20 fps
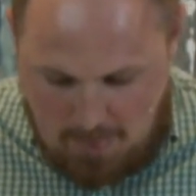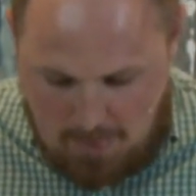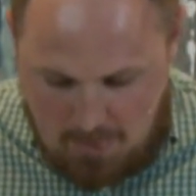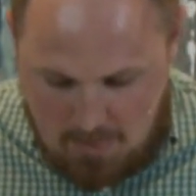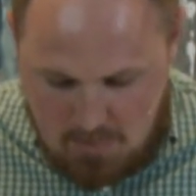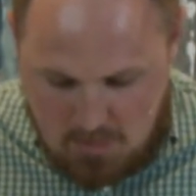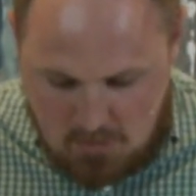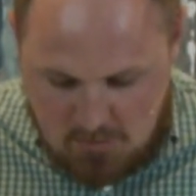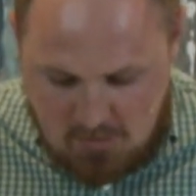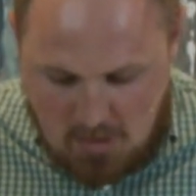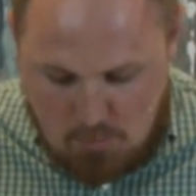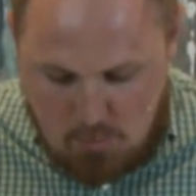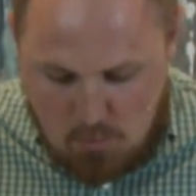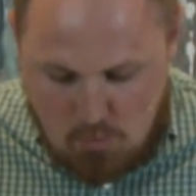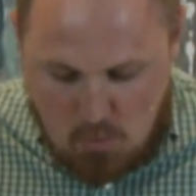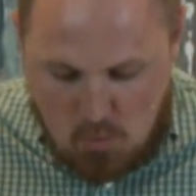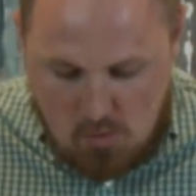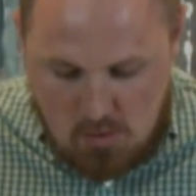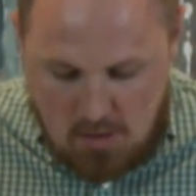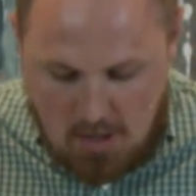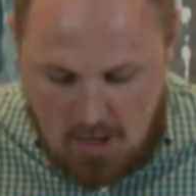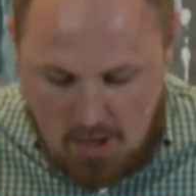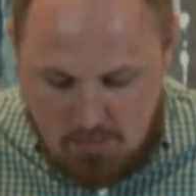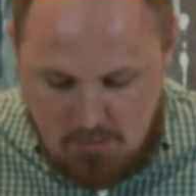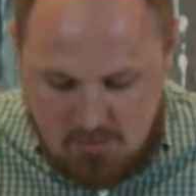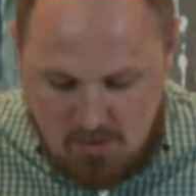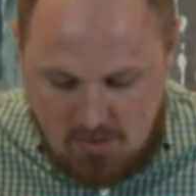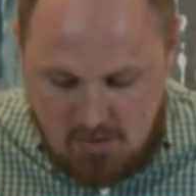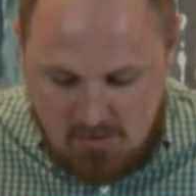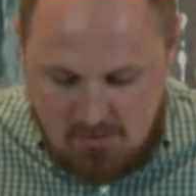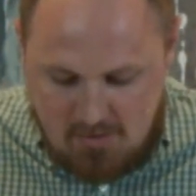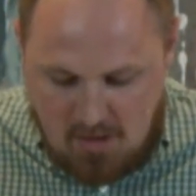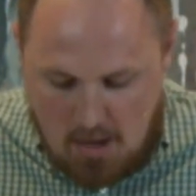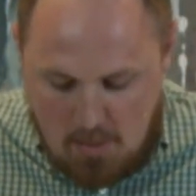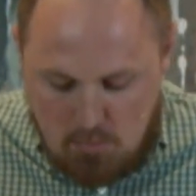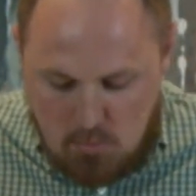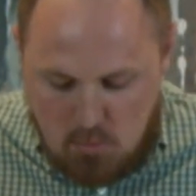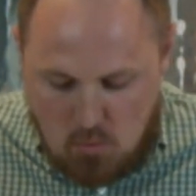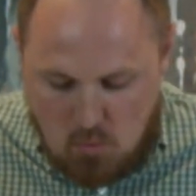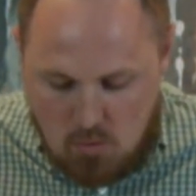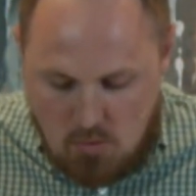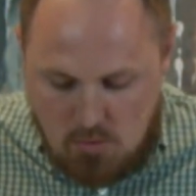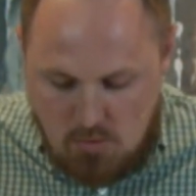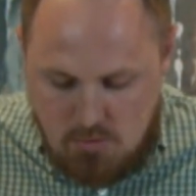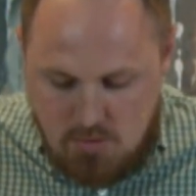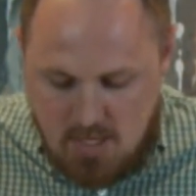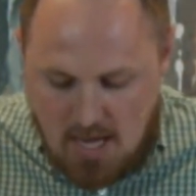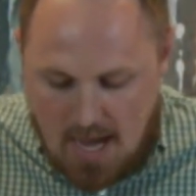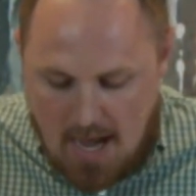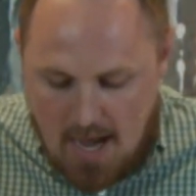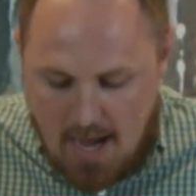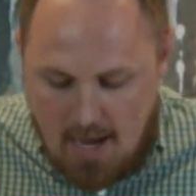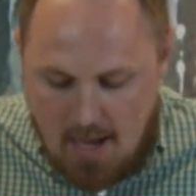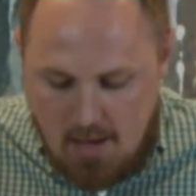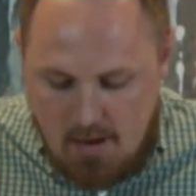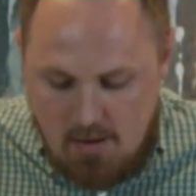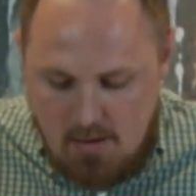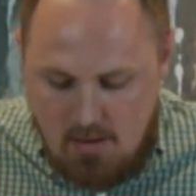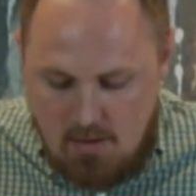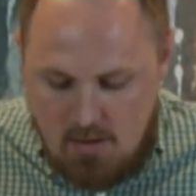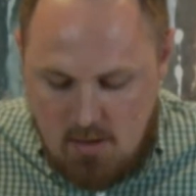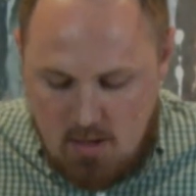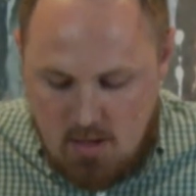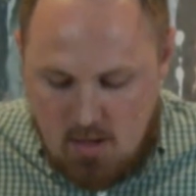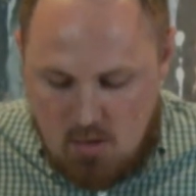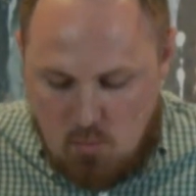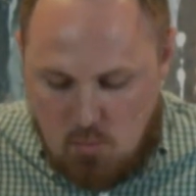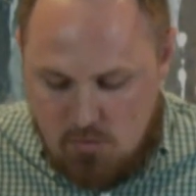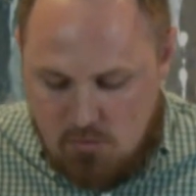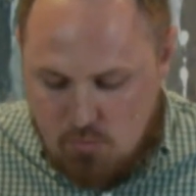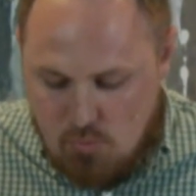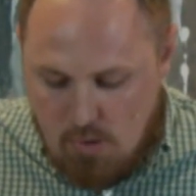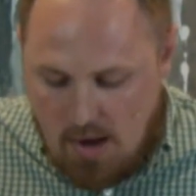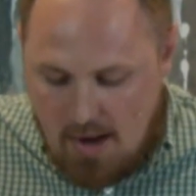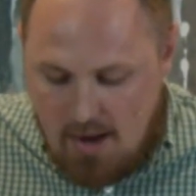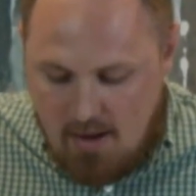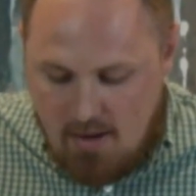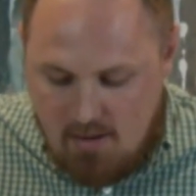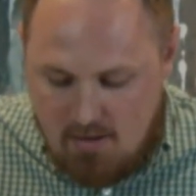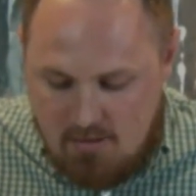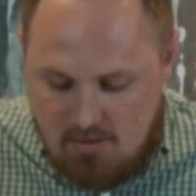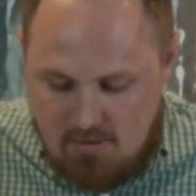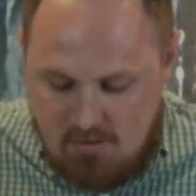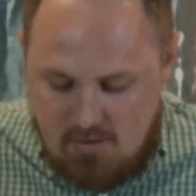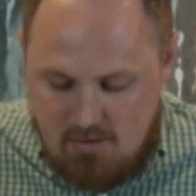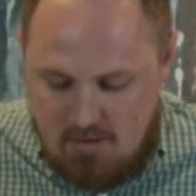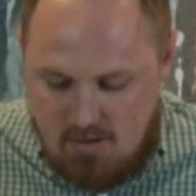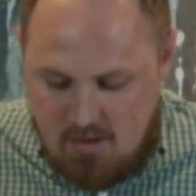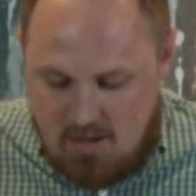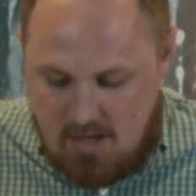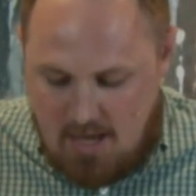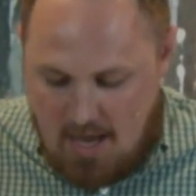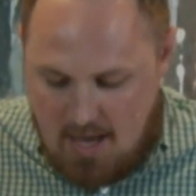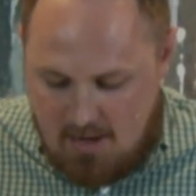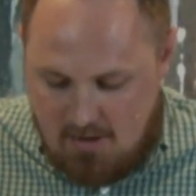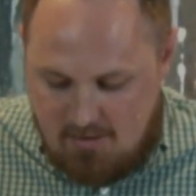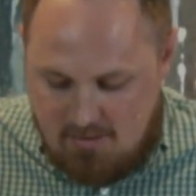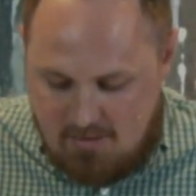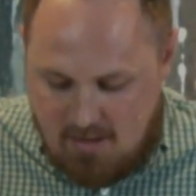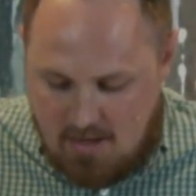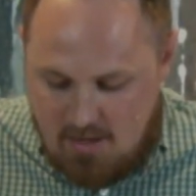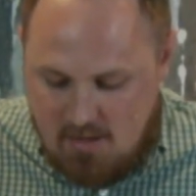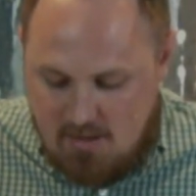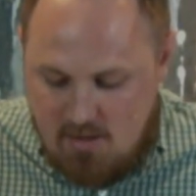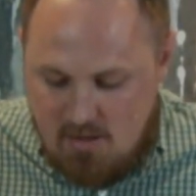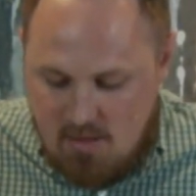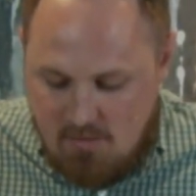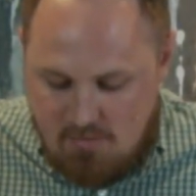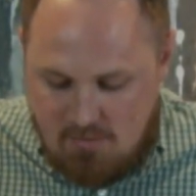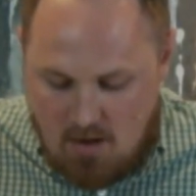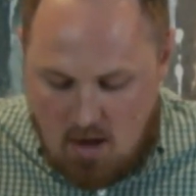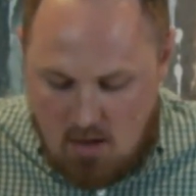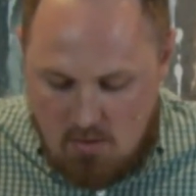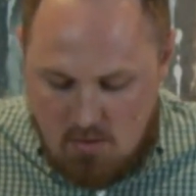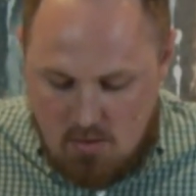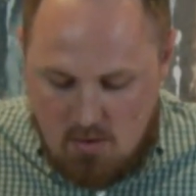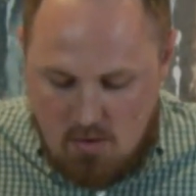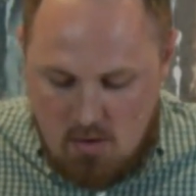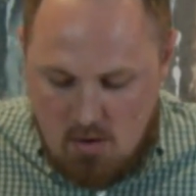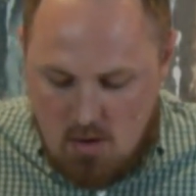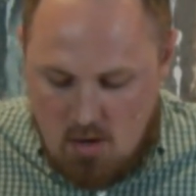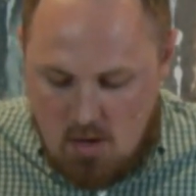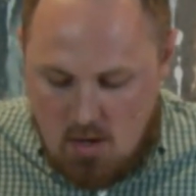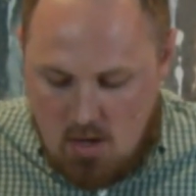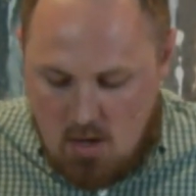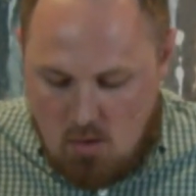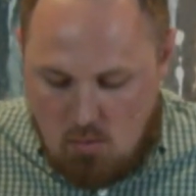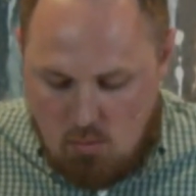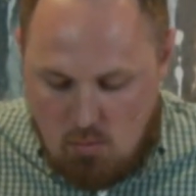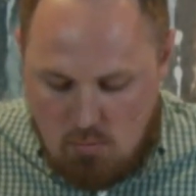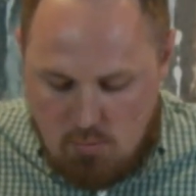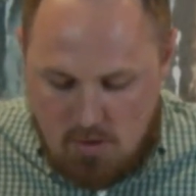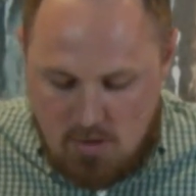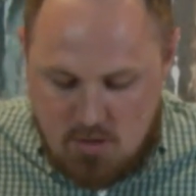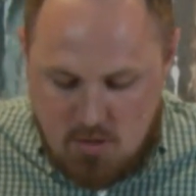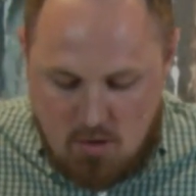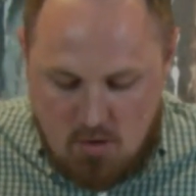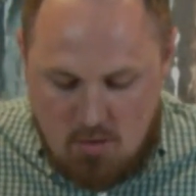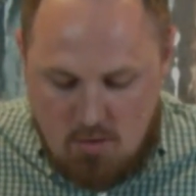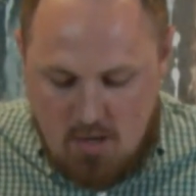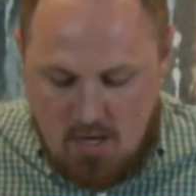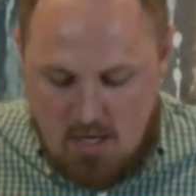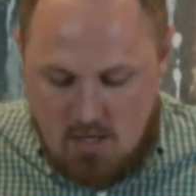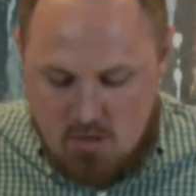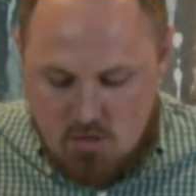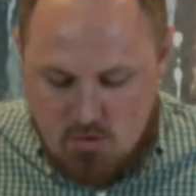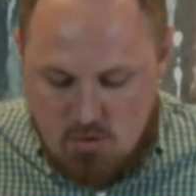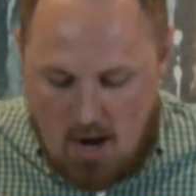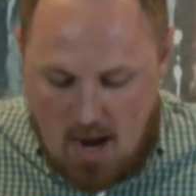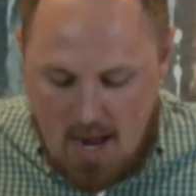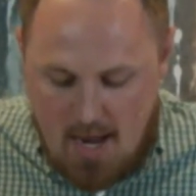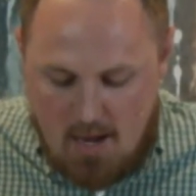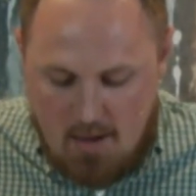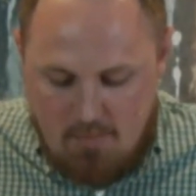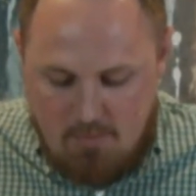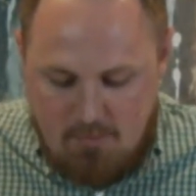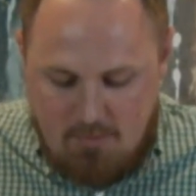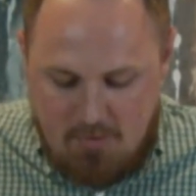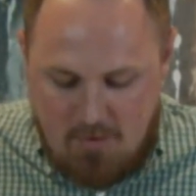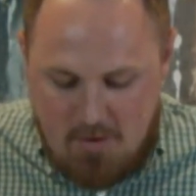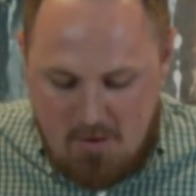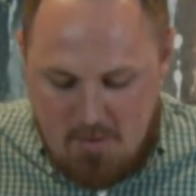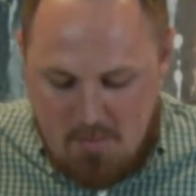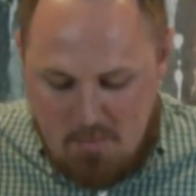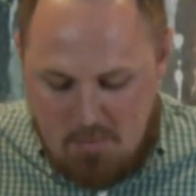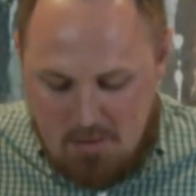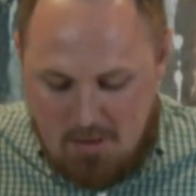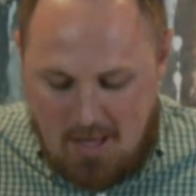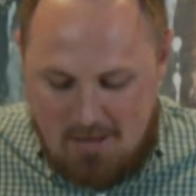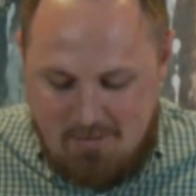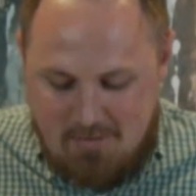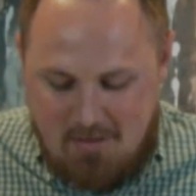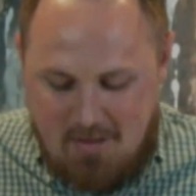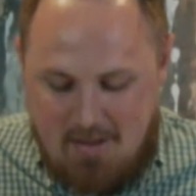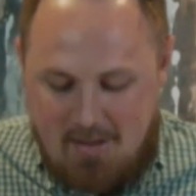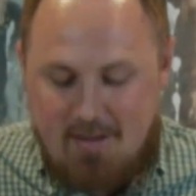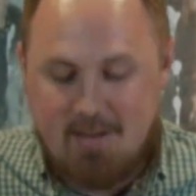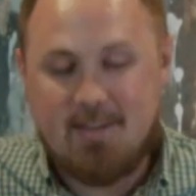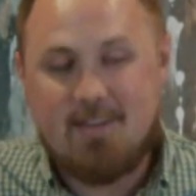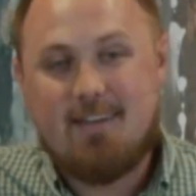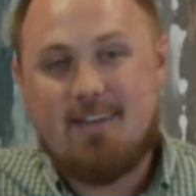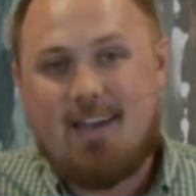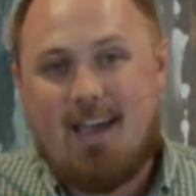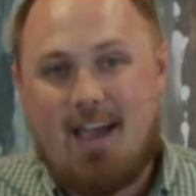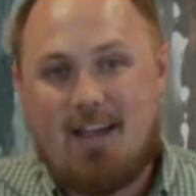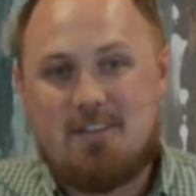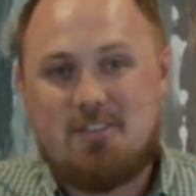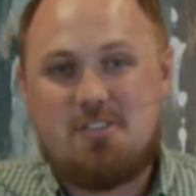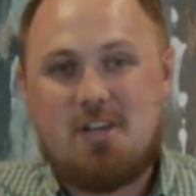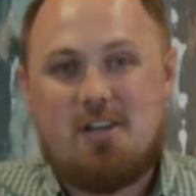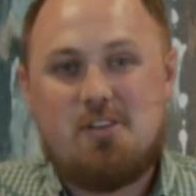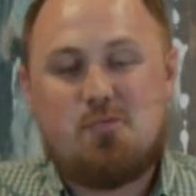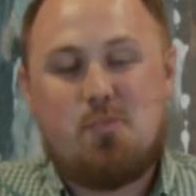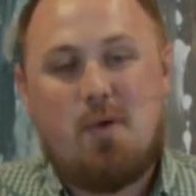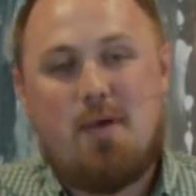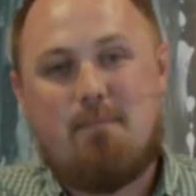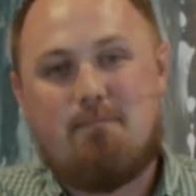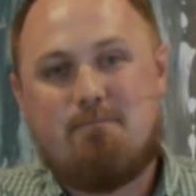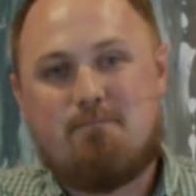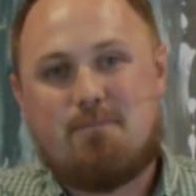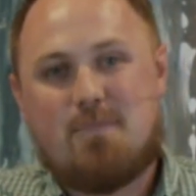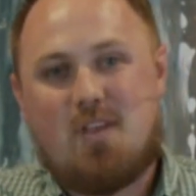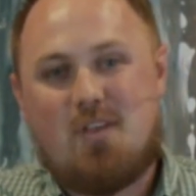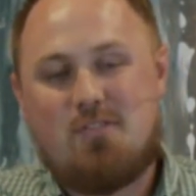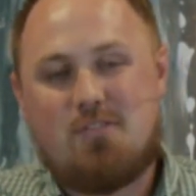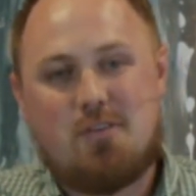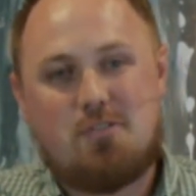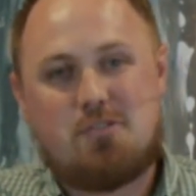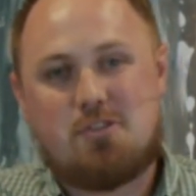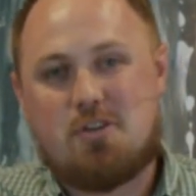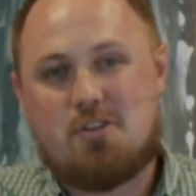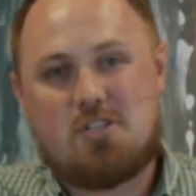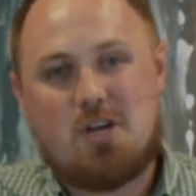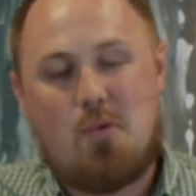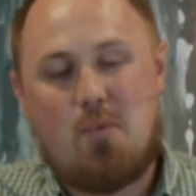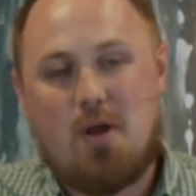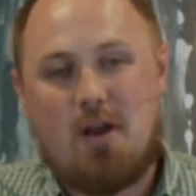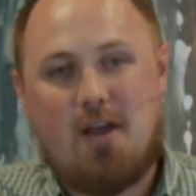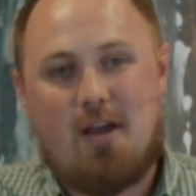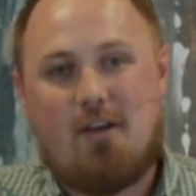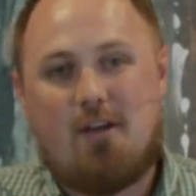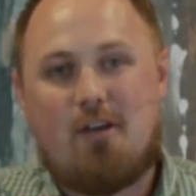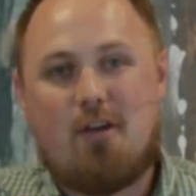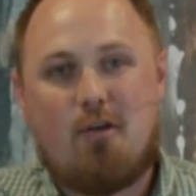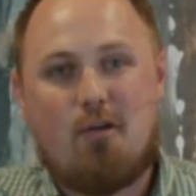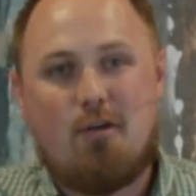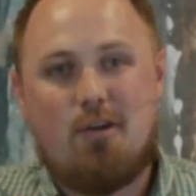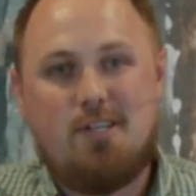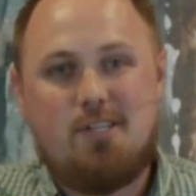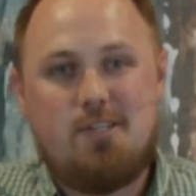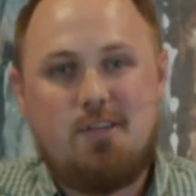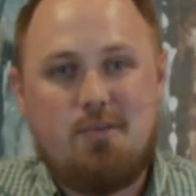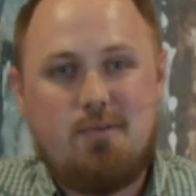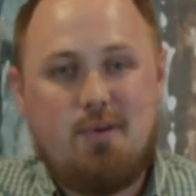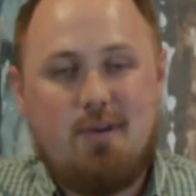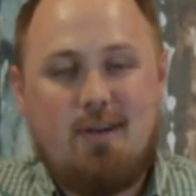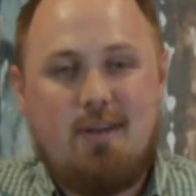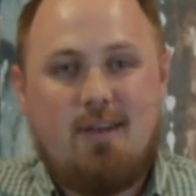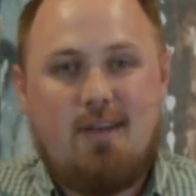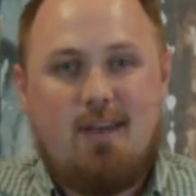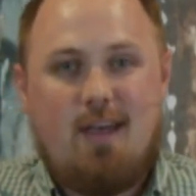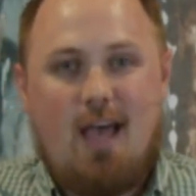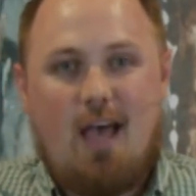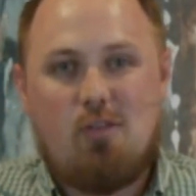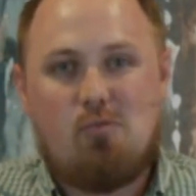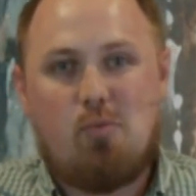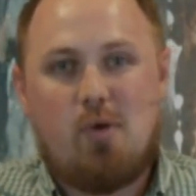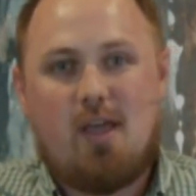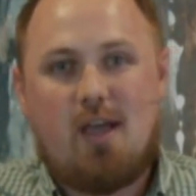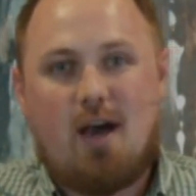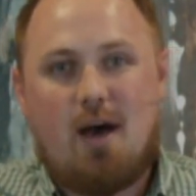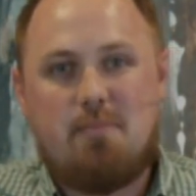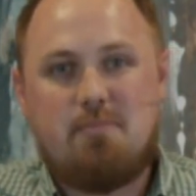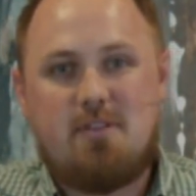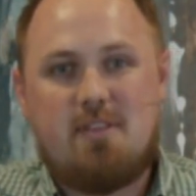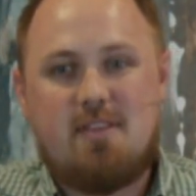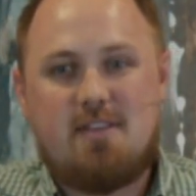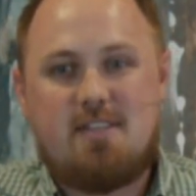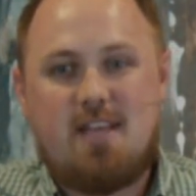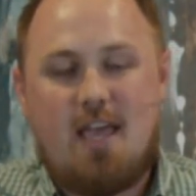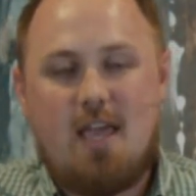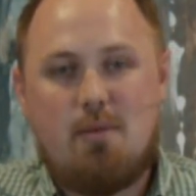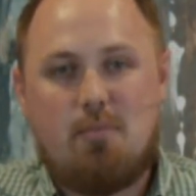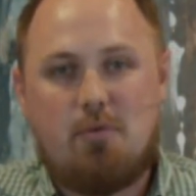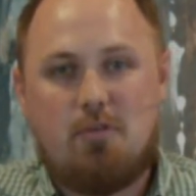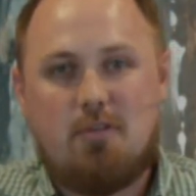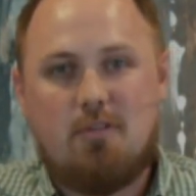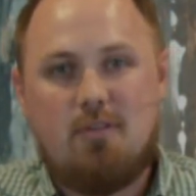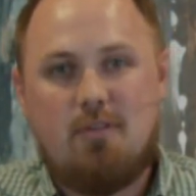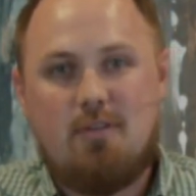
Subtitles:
The supper proclaims that the same Lord who died, was raised, and ascended to the Father will return in triumph, blessing, and judgment. And so, church, I want to encourage you, as we come to the table